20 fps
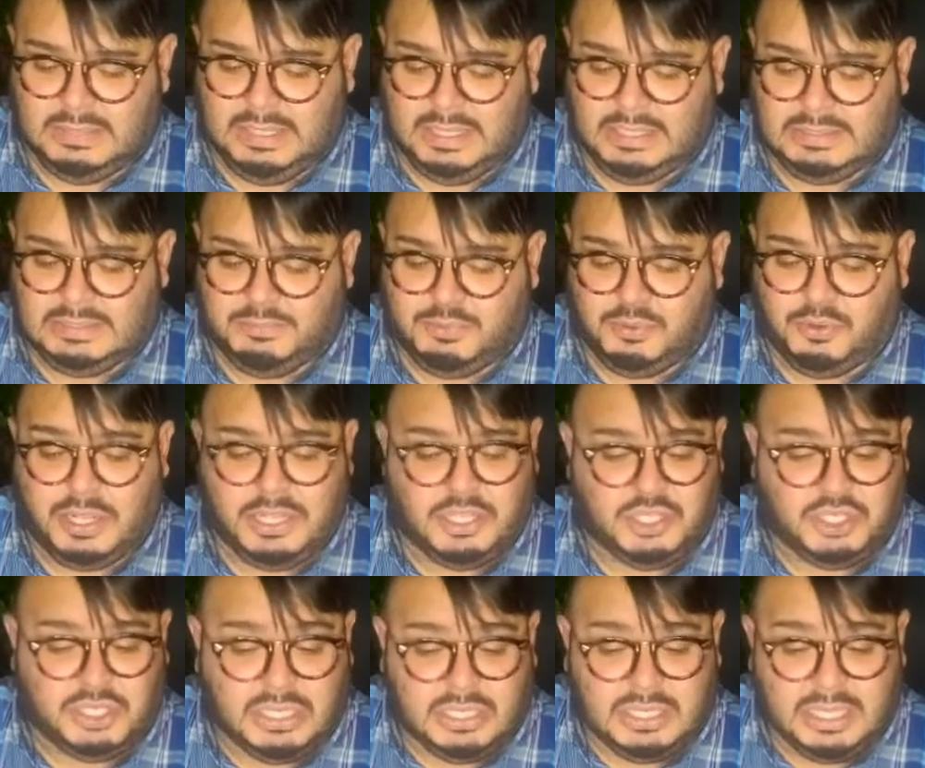it's pretty
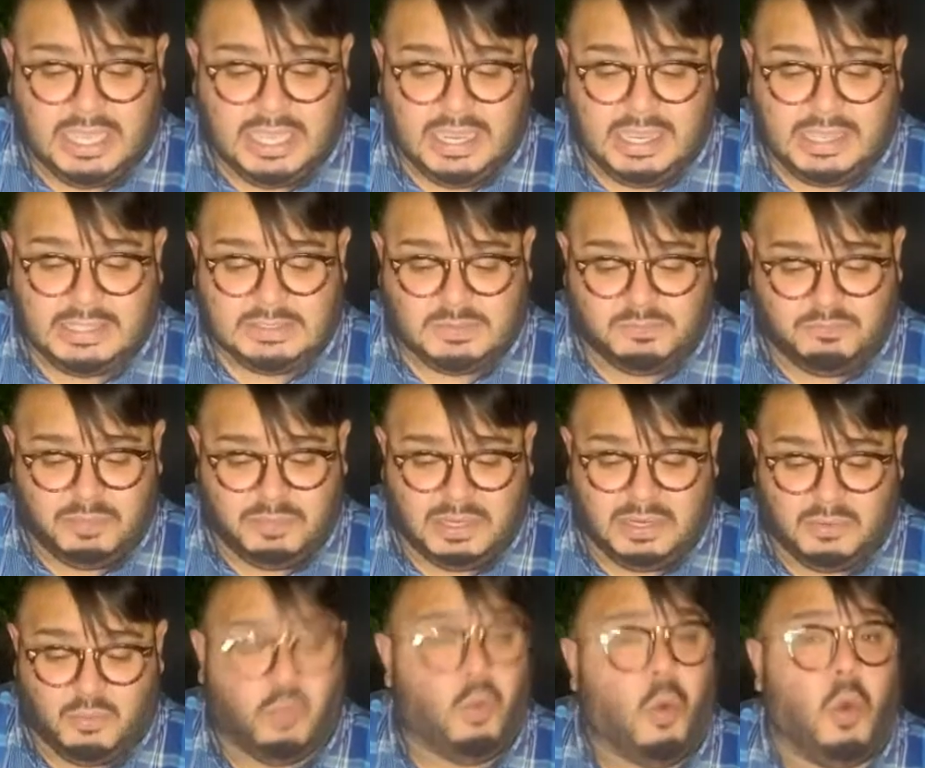chilling. It's
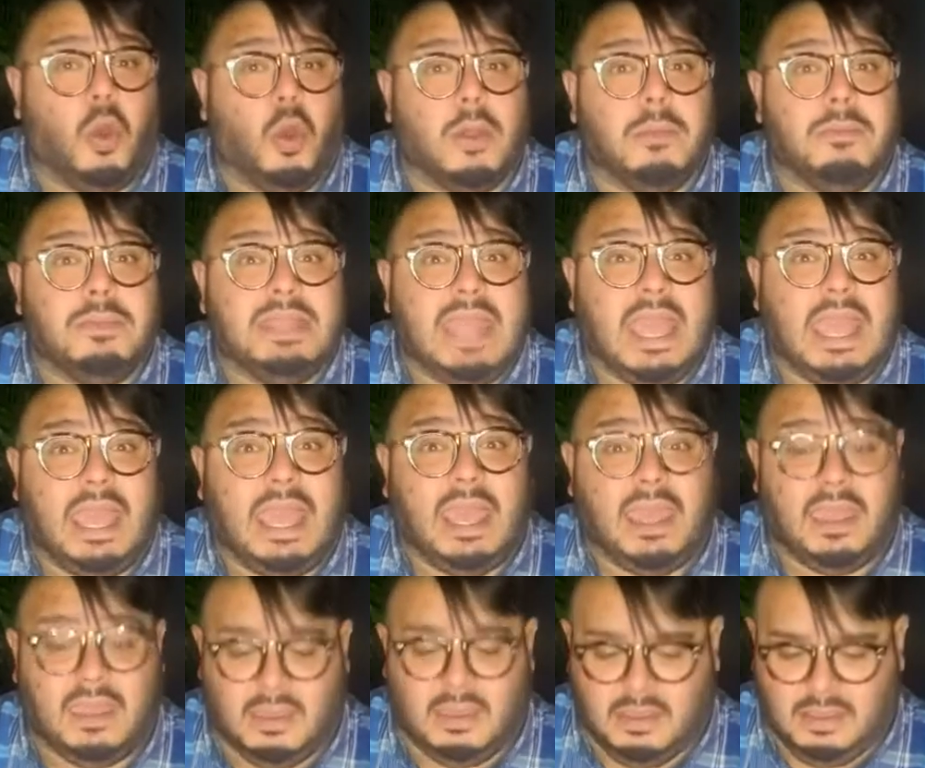been a warm
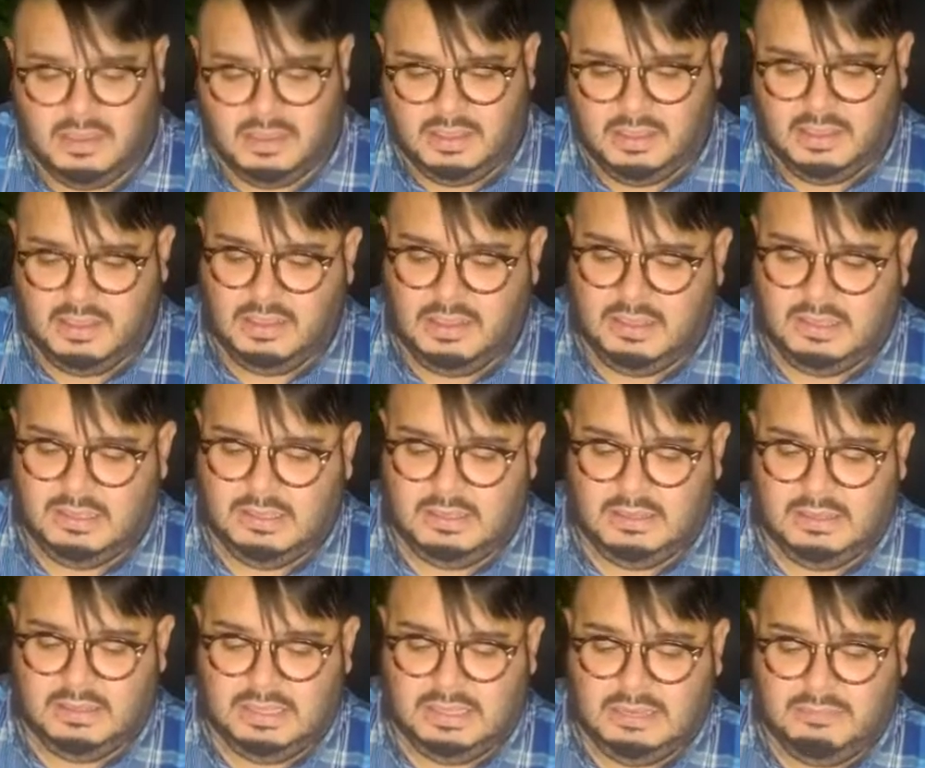day.
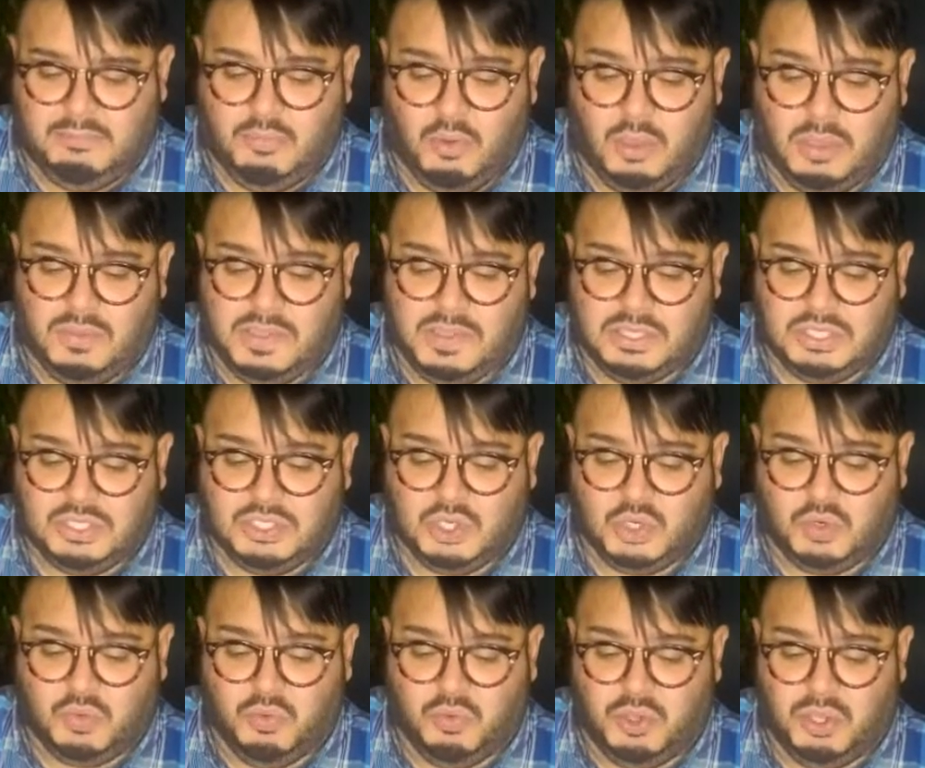And boy, this
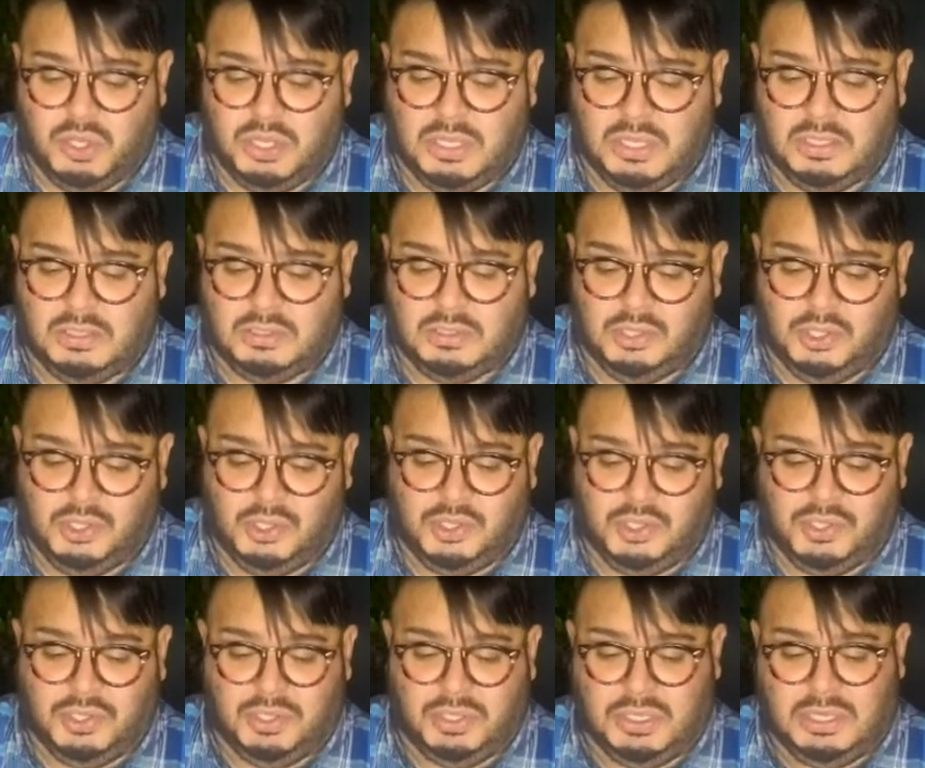sure would
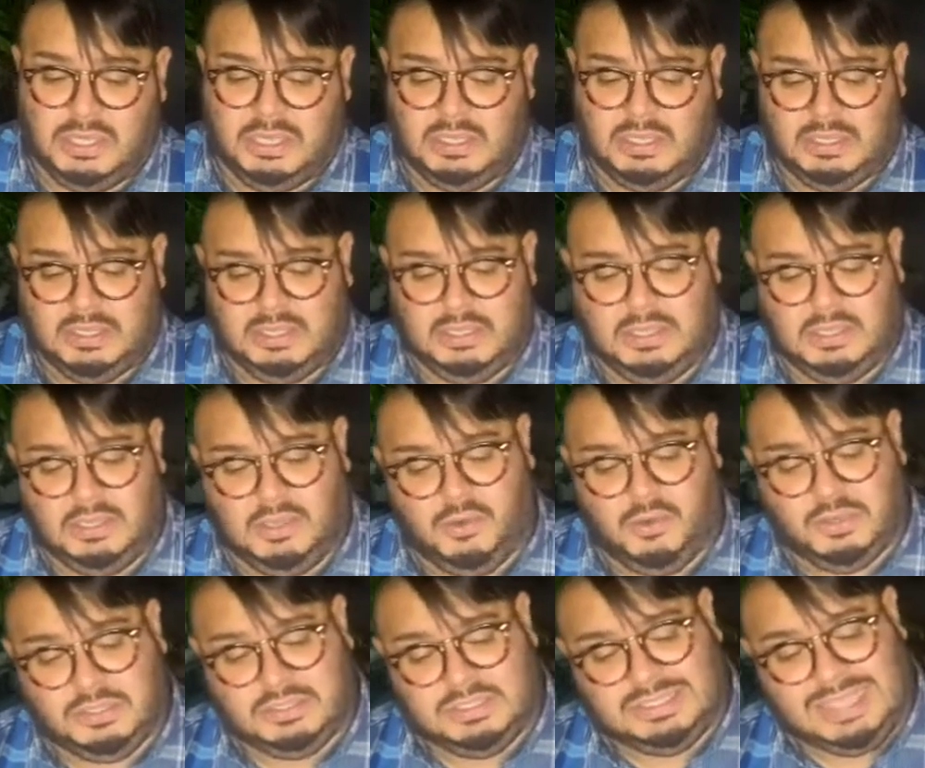look good
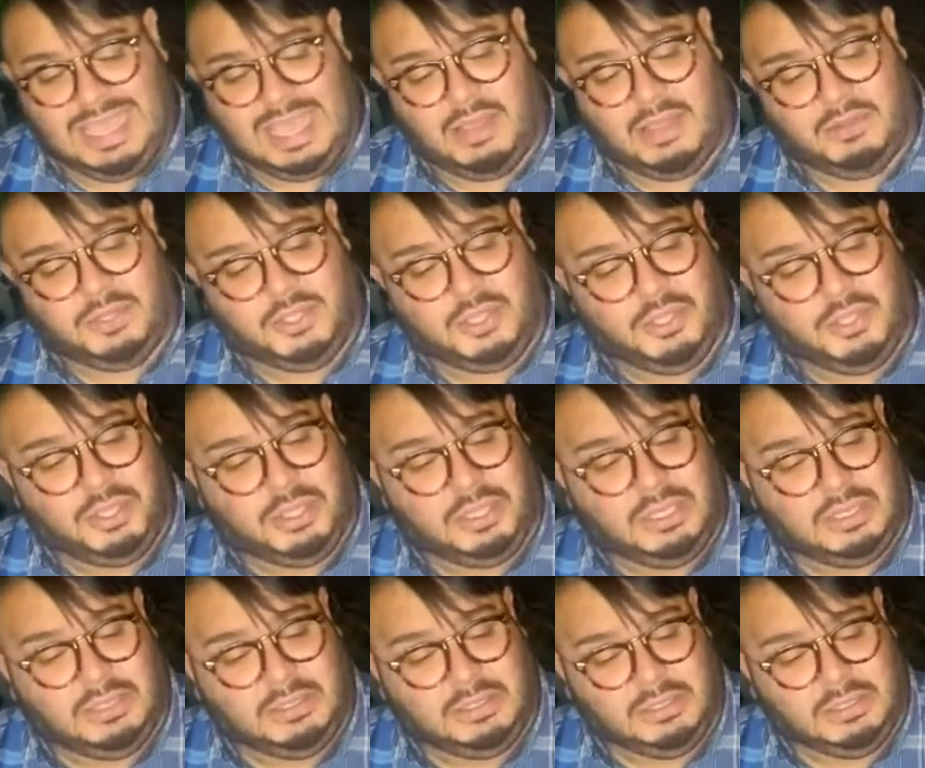or sound good
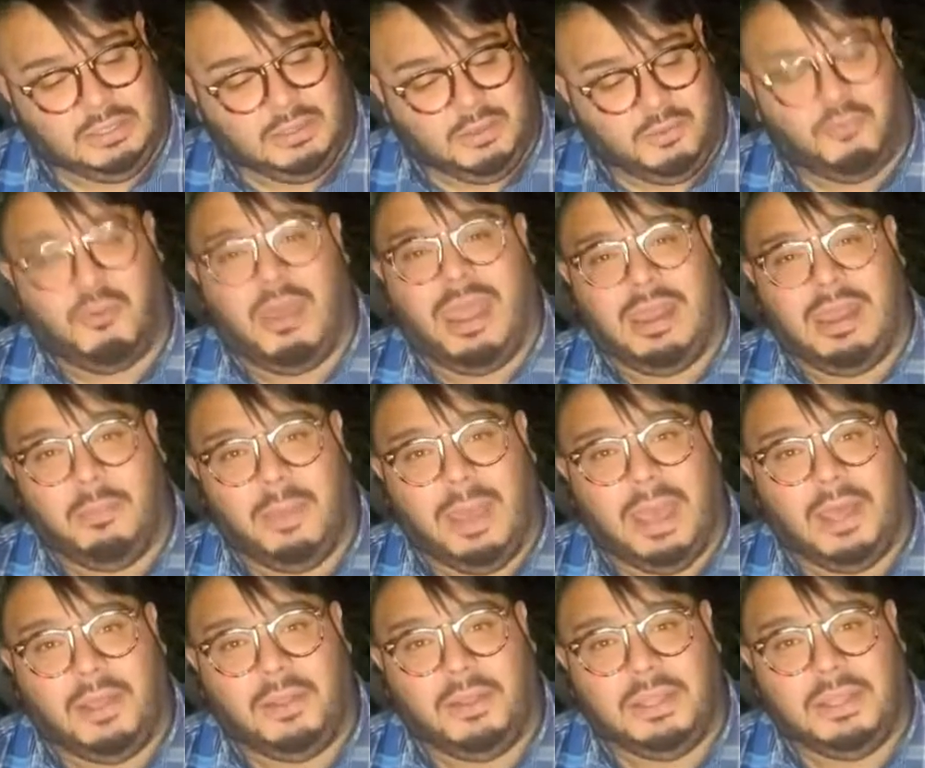right
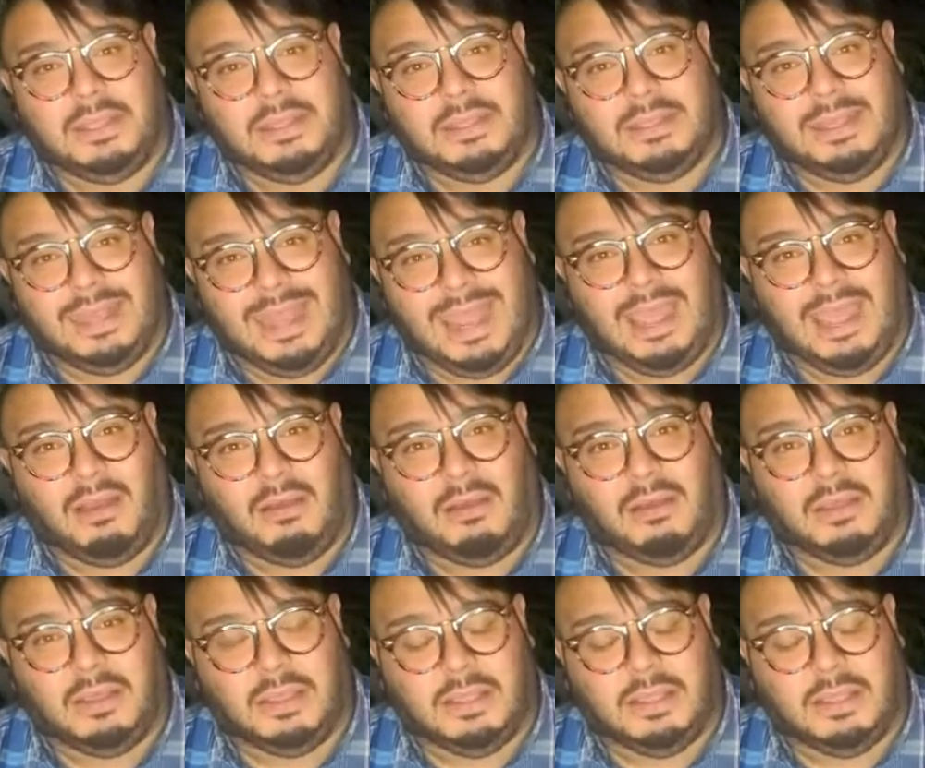about now.